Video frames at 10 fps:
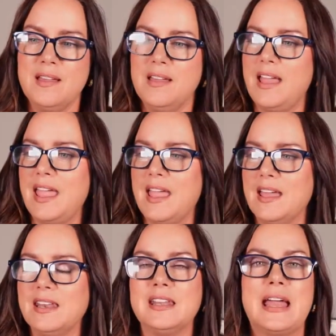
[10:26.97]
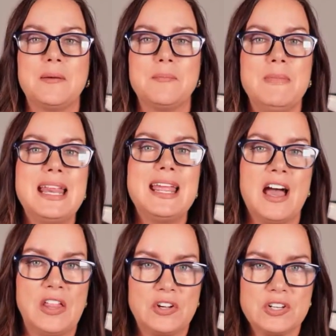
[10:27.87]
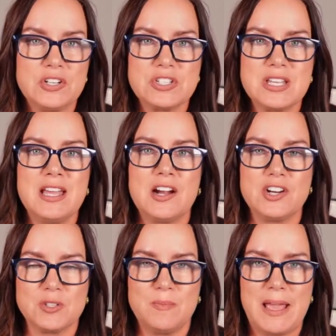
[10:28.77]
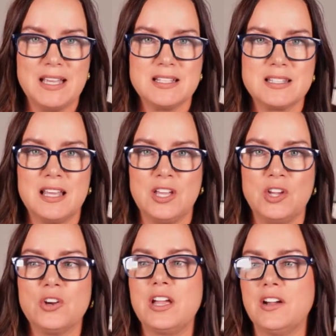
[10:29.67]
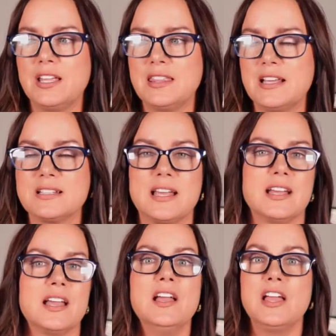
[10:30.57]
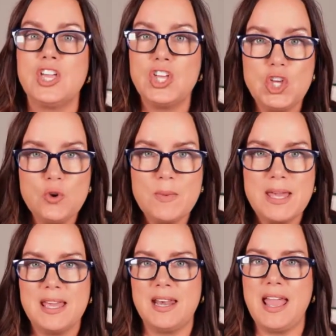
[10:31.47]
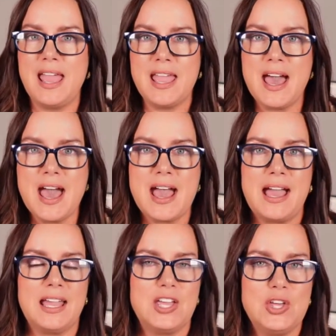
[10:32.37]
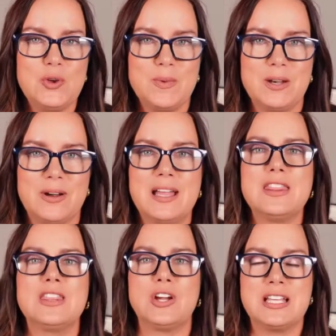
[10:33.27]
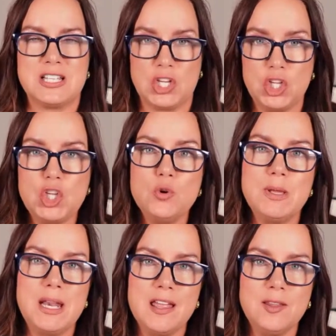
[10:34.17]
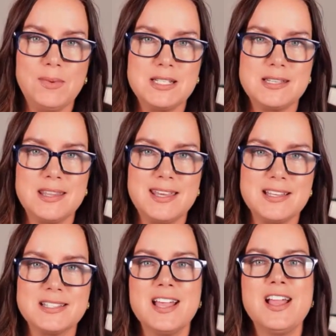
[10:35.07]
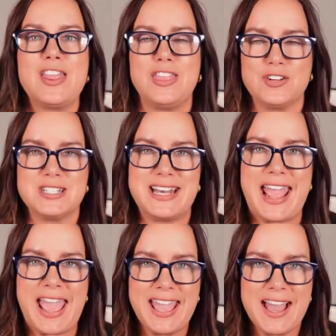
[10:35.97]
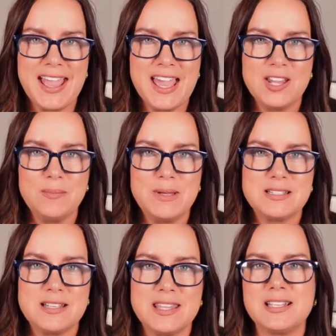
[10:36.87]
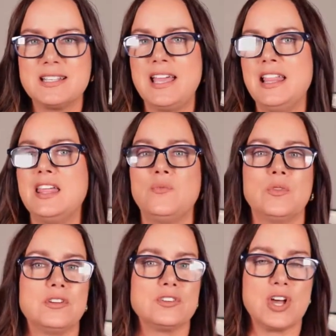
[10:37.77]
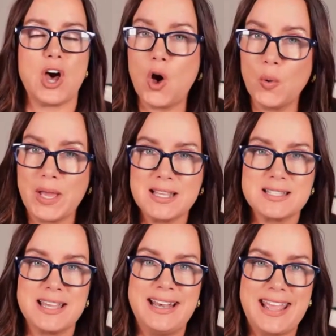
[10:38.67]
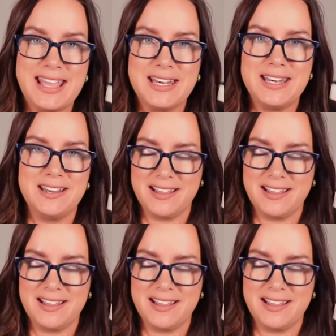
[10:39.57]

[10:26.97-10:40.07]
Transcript: And like many others in our space that you're hearing things like human, AI, human, right? There is a human element to this. There is an AI element to this. And then there's always an end